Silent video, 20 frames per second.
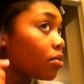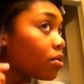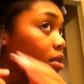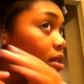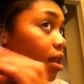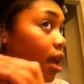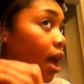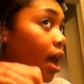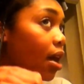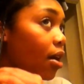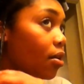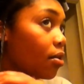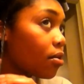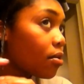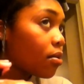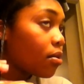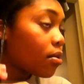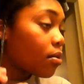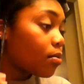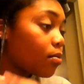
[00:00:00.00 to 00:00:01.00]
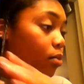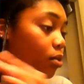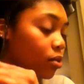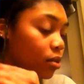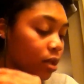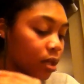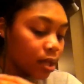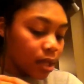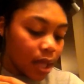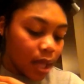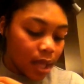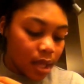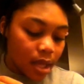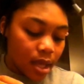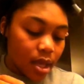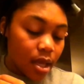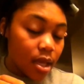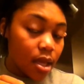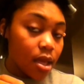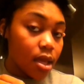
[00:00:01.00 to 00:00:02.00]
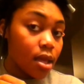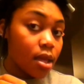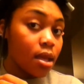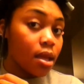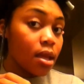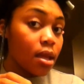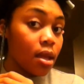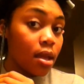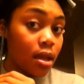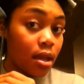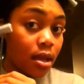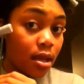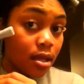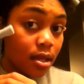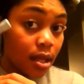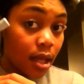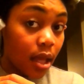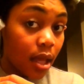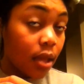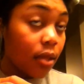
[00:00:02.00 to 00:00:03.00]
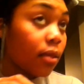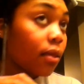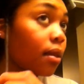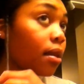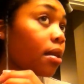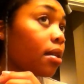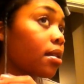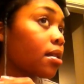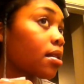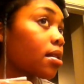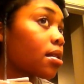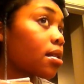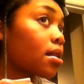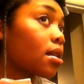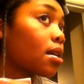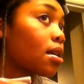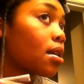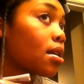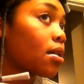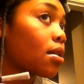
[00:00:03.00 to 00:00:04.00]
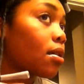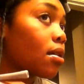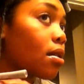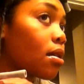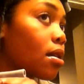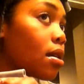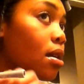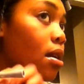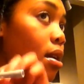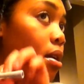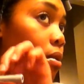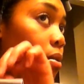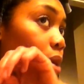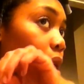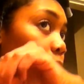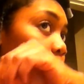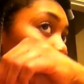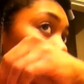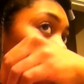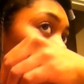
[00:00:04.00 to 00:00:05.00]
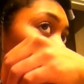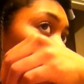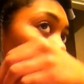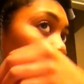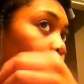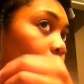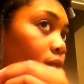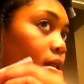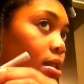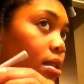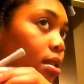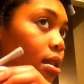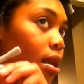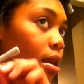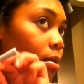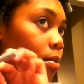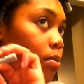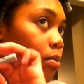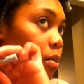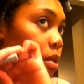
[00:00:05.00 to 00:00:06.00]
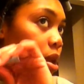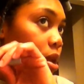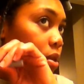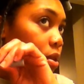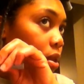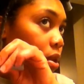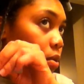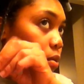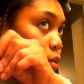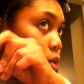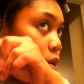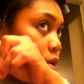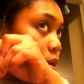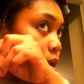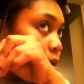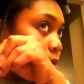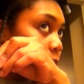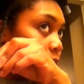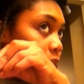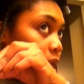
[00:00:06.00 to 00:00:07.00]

this out. Pull it tight. Take this. Wrap the edges up. And then rolled up my